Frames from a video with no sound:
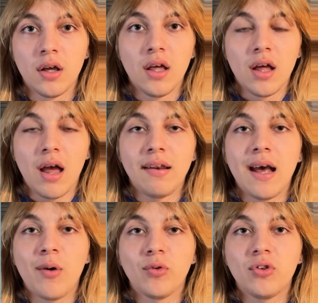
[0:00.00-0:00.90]
And
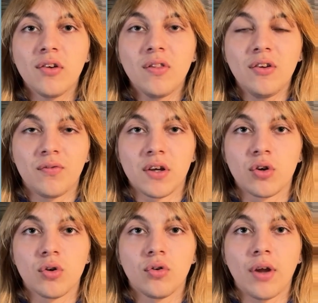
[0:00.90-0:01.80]
now, since these
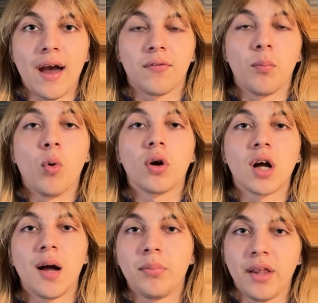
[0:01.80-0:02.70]
figures have more
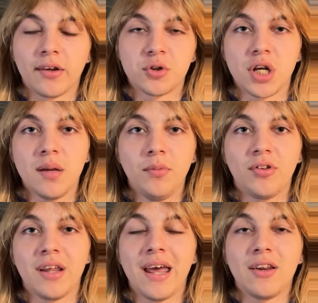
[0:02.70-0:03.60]
complex shapes
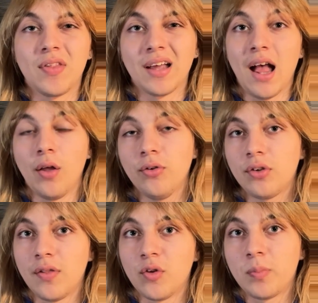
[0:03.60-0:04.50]
than anything else
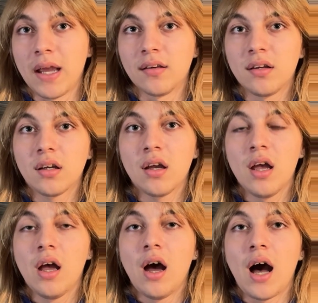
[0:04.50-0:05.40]
in this painting,
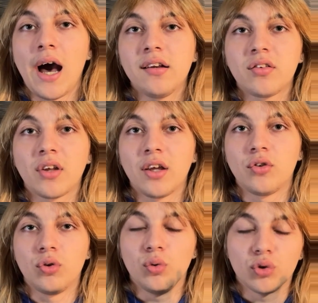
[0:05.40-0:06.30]
I decide
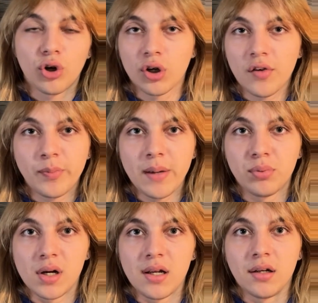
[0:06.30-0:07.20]
to turn off my
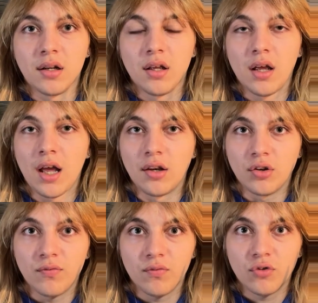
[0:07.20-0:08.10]
brain and
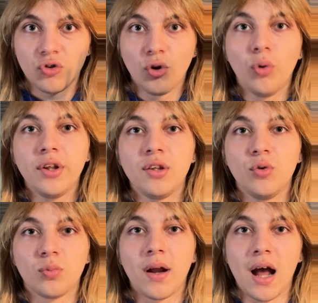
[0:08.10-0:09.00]
solely use
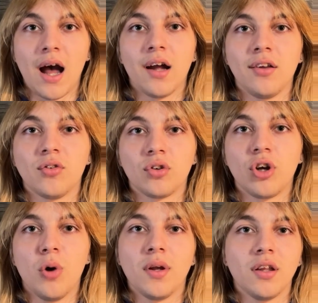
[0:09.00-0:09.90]
my eyes
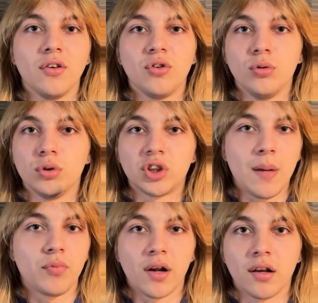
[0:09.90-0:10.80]
going into shape
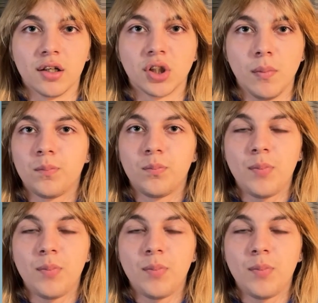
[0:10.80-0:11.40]
recognition mode.